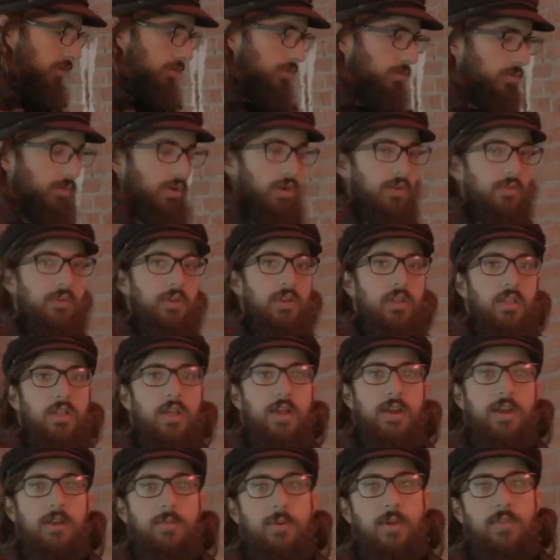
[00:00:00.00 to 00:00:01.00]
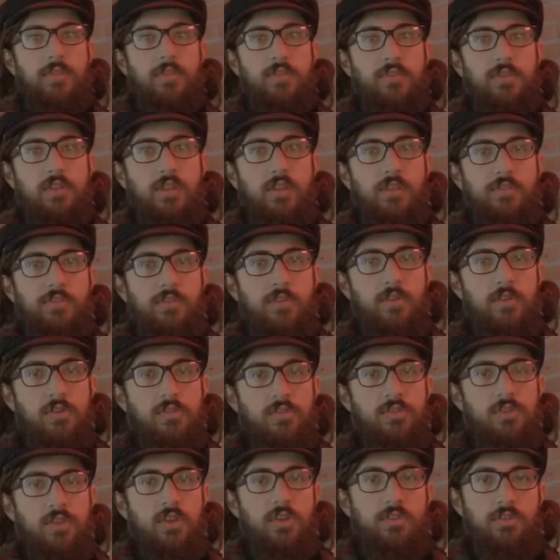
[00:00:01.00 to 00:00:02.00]
What I really like about these
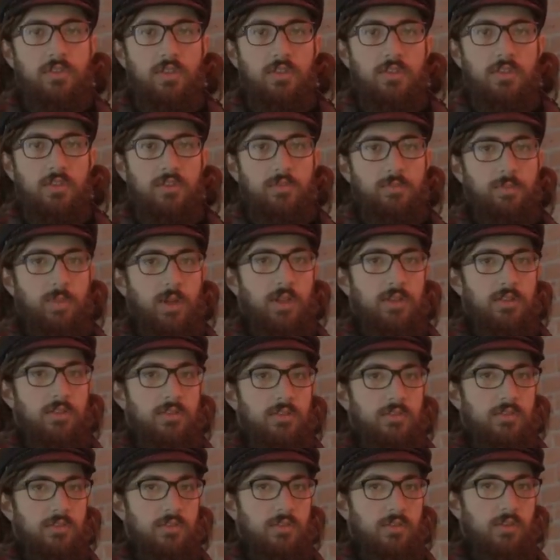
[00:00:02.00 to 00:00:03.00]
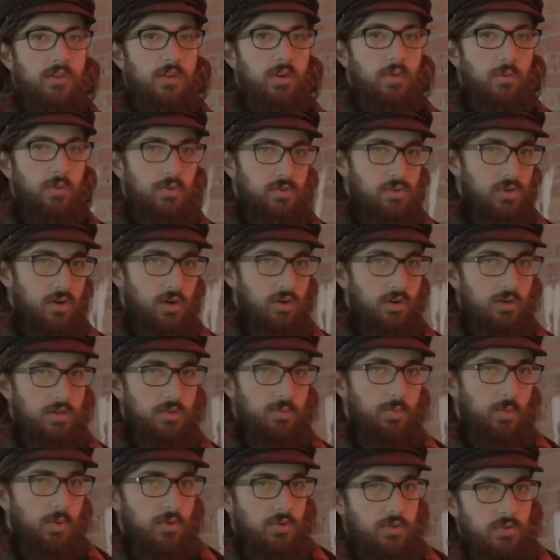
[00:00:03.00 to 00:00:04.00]
telephones is that there's buttons which
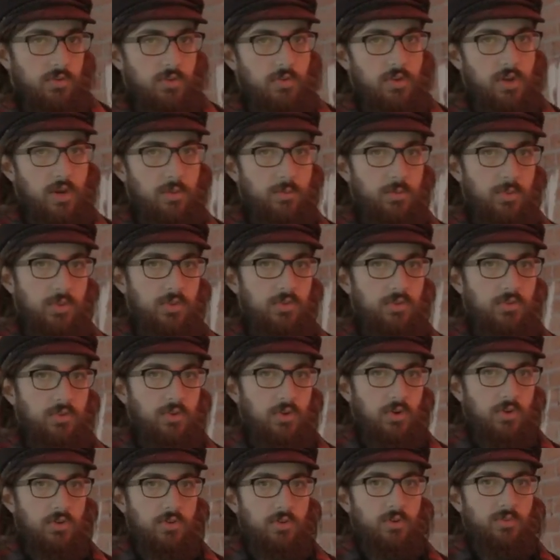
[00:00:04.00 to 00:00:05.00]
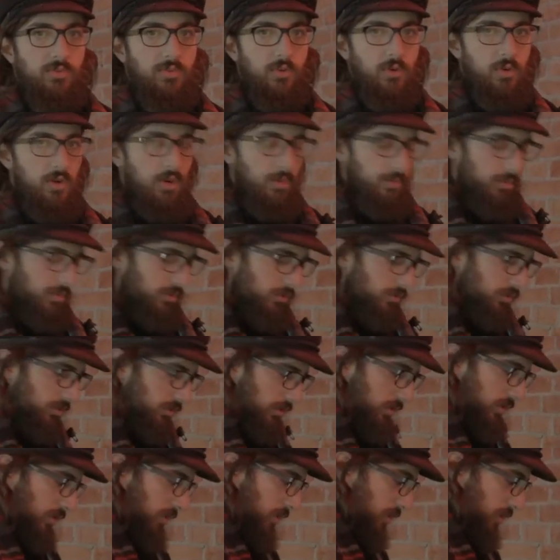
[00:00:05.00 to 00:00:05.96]
correspond to the numbers on your phone numbers.